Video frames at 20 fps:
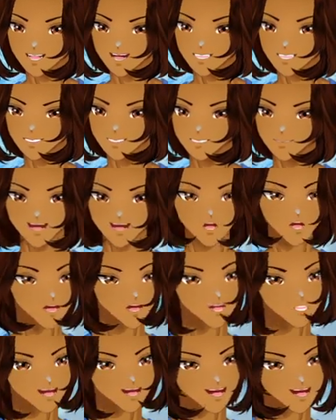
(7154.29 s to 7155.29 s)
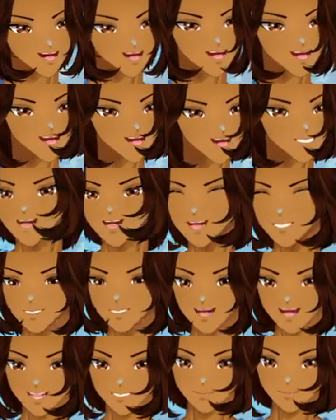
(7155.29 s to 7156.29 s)
Just completely over
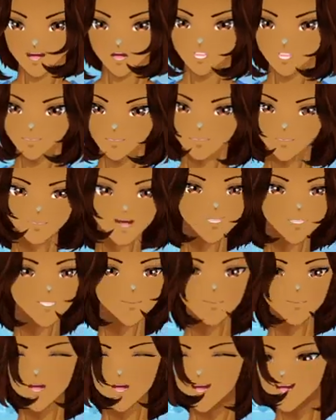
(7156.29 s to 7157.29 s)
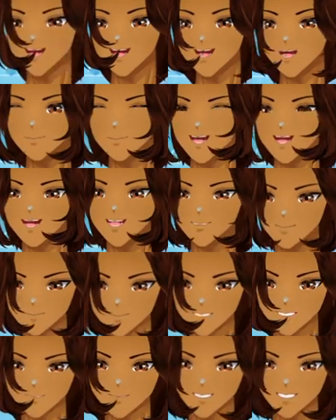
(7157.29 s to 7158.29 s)
X. Okay, I'm not a
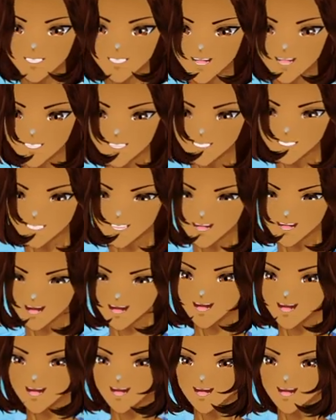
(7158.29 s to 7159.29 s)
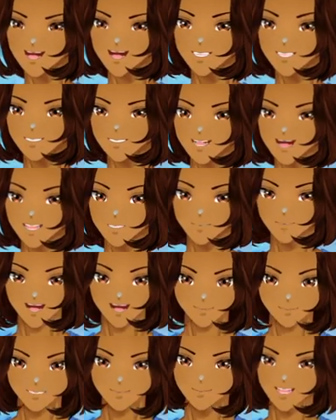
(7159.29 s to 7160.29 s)
boomer.
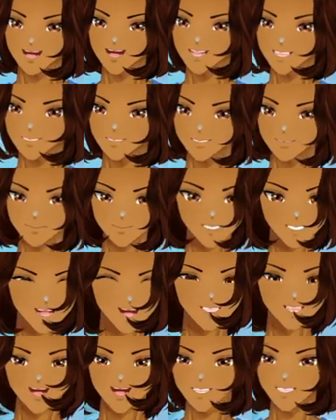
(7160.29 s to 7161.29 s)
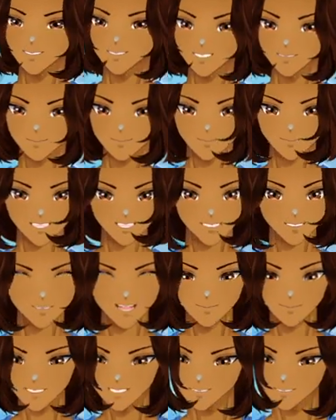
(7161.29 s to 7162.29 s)
Mathematically, if you look at ages, if you look at that
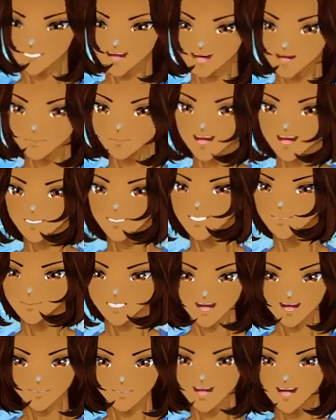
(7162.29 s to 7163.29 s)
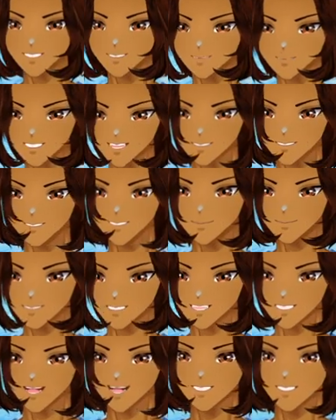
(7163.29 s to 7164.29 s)
and then the timeline, it's like, no, that is a part of the
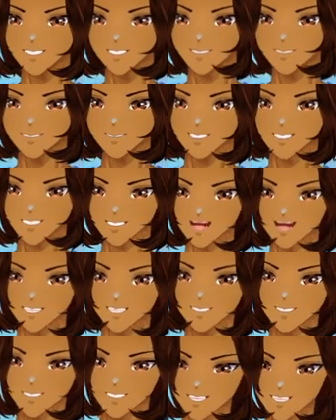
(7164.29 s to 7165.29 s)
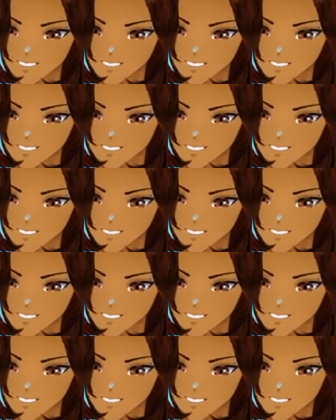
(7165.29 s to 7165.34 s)
millennial generation.